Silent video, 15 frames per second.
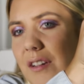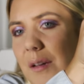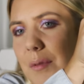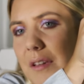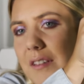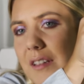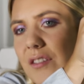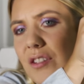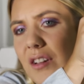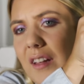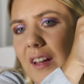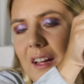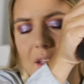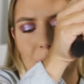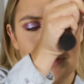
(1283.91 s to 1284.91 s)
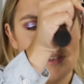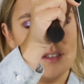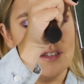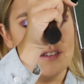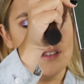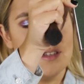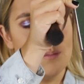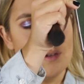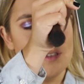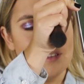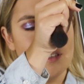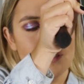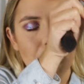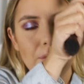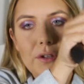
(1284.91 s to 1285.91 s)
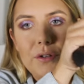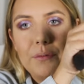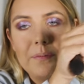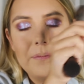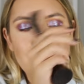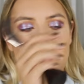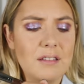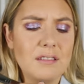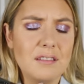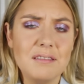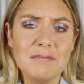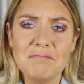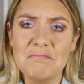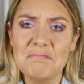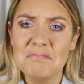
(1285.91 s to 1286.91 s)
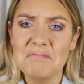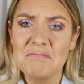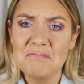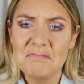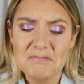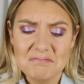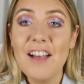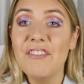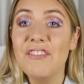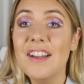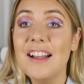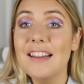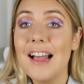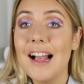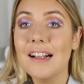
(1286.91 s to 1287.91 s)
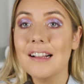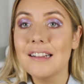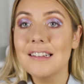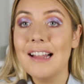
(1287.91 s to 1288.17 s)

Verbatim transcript: or hibiscus? You call it hibiscus, hibiscus bloom. I feel like a